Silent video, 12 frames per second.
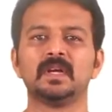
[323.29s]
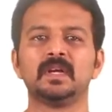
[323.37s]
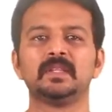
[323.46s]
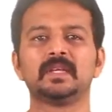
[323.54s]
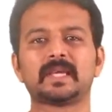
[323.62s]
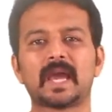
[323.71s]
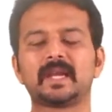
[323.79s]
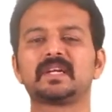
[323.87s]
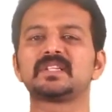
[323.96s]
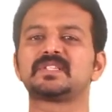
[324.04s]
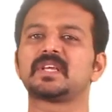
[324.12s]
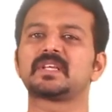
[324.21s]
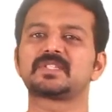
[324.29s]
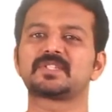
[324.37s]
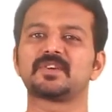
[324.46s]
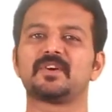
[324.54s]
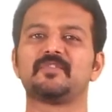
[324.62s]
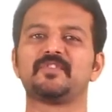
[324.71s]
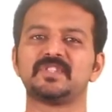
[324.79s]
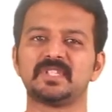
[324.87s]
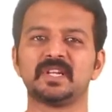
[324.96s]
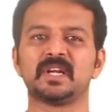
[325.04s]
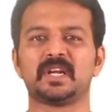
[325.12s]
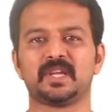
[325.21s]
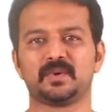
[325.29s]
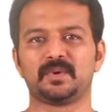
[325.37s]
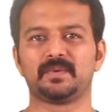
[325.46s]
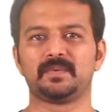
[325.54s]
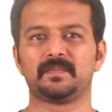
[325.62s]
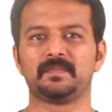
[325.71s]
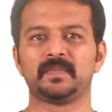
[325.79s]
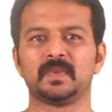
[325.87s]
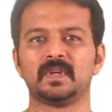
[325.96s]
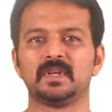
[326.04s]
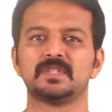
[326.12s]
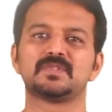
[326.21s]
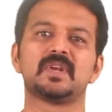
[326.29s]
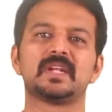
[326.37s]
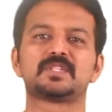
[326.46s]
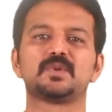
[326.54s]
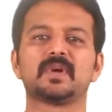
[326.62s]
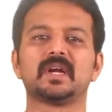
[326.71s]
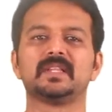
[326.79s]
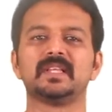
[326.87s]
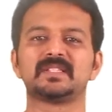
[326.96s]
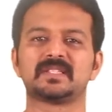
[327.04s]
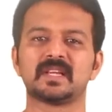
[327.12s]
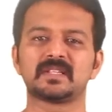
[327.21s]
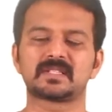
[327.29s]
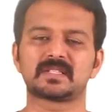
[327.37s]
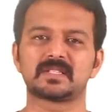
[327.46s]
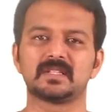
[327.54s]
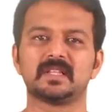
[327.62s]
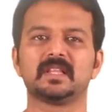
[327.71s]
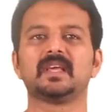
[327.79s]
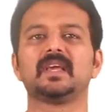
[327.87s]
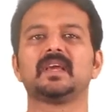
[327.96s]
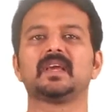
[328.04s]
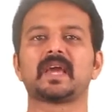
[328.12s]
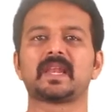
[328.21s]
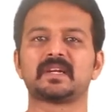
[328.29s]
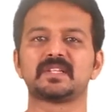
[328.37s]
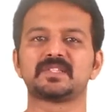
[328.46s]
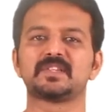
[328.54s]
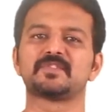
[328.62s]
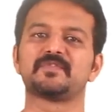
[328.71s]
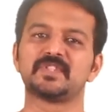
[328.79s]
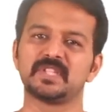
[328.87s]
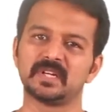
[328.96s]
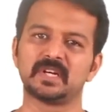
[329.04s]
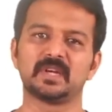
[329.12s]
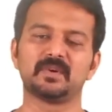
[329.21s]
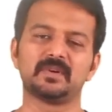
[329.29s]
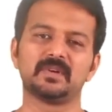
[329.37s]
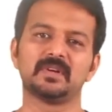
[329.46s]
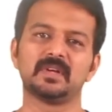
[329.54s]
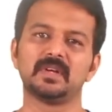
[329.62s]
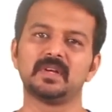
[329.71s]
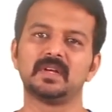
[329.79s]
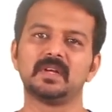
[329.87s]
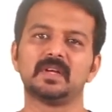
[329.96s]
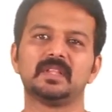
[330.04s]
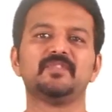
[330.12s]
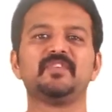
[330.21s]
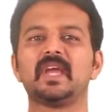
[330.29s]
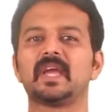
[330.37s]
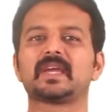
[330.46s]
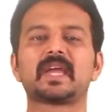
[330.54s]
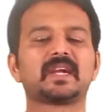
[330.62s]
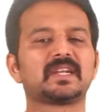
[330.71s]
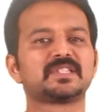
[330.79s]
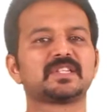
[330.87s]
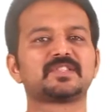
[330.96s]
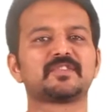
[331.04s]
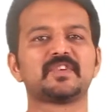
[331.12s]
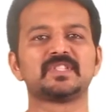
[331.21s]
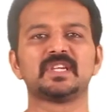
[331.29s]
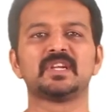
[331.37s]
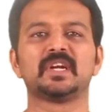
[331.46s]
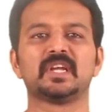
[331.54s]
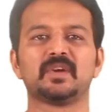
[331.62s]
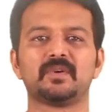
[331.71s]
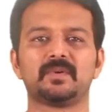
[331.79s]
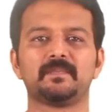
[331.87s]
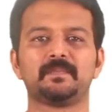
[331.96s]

The characteristics of a Zener diode. So let's look at these things, the characteristics of a Zener diode. The VI characteristics of a Zener diode,